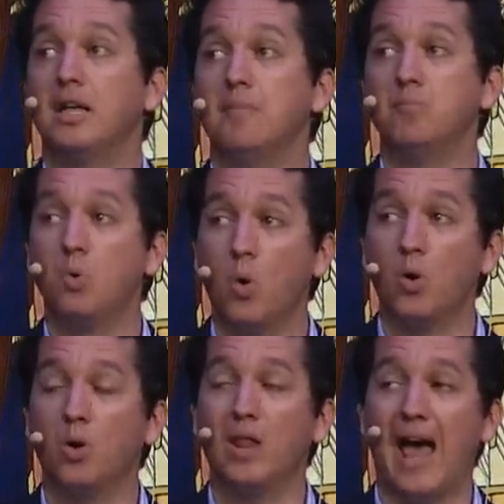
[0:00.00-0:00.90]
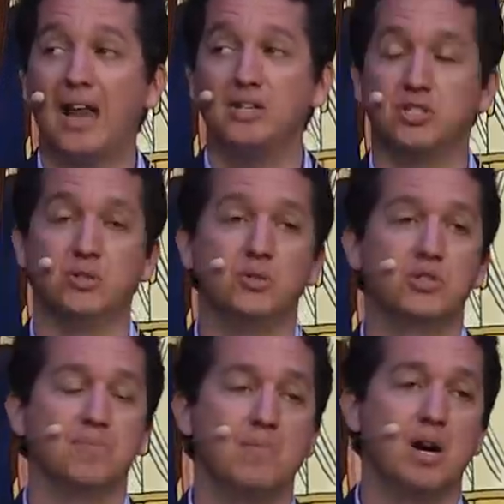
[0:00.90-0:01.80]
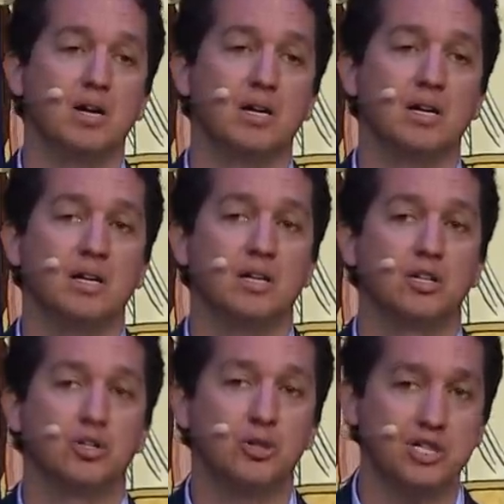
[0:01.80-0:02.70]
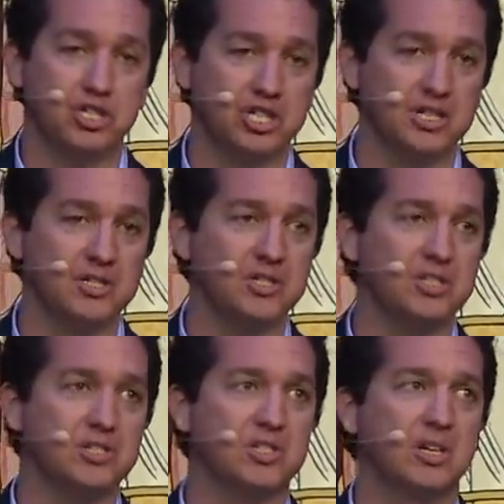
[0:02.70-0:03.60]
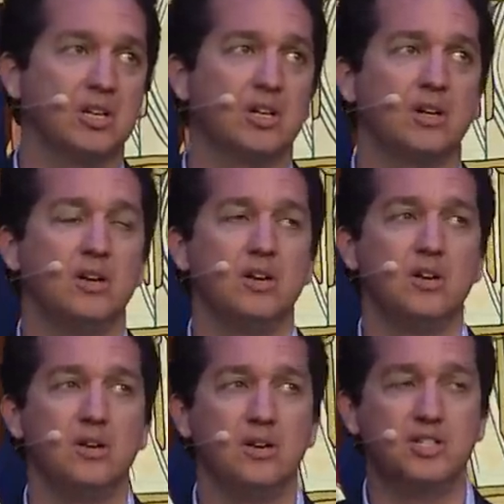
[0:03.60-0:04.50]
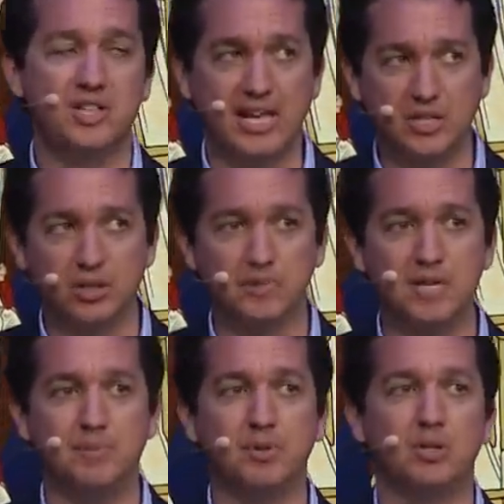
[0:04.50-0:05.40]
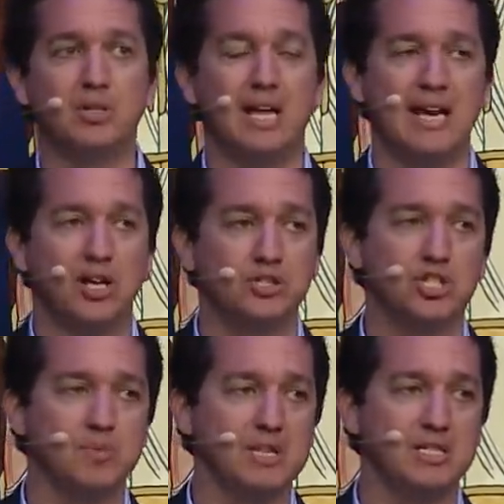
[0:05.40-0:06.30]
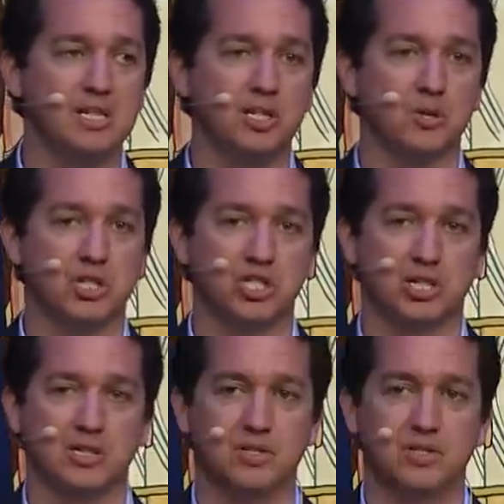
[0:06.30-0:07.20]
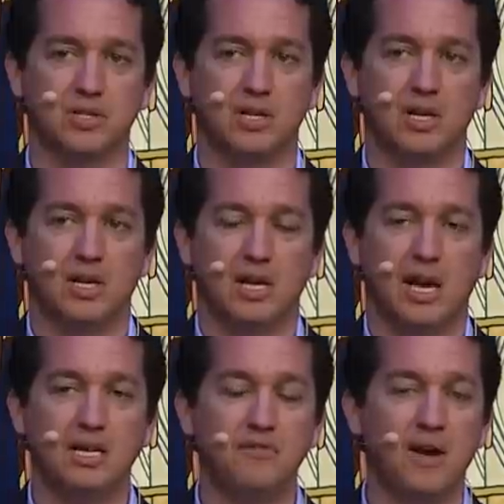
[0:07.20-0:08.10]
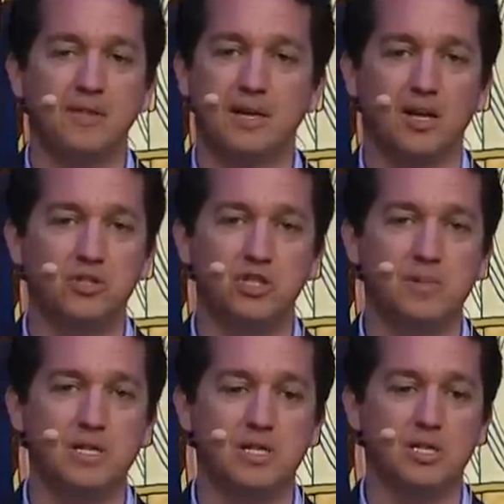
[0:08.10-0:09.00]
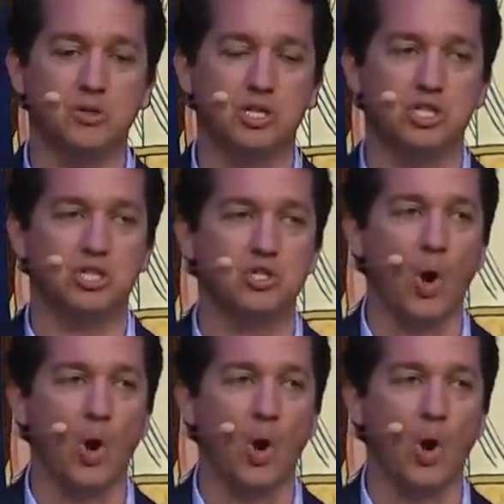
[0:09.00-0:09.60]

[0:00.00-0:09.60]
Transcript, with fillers: moral attitudes among Christians, secular people, and LGBT Christians. And he found that LGBT Christians